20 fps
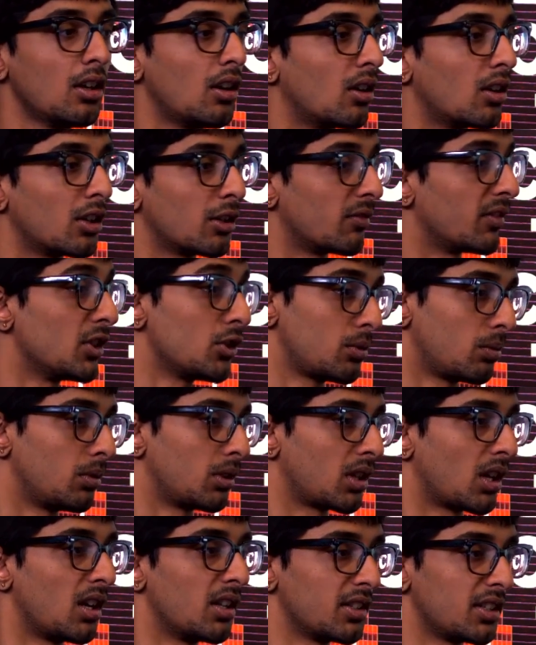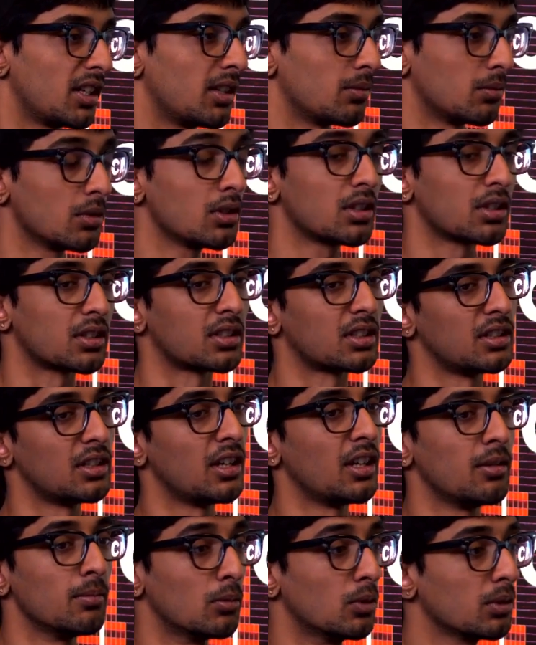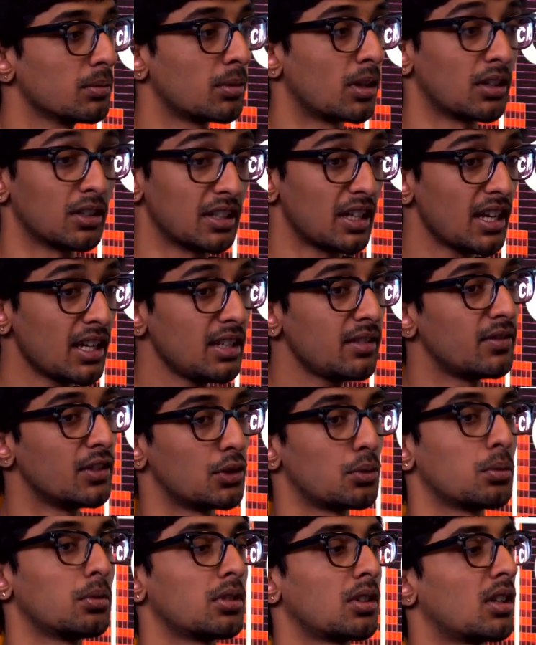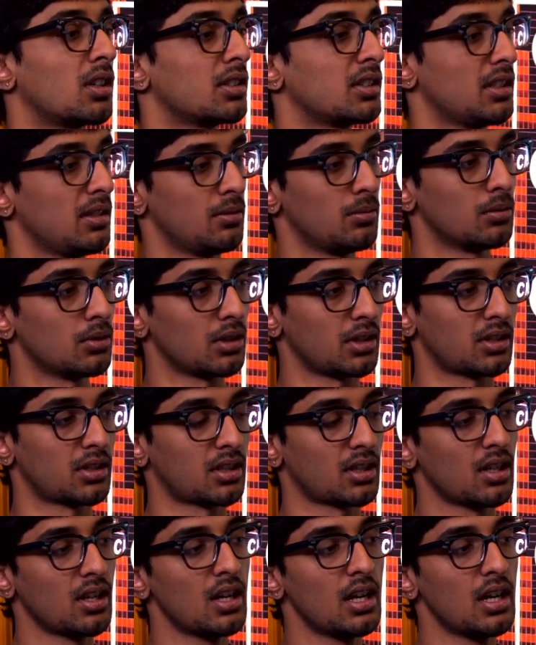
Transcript: our visual content works, and, and more broadly, any visual content works.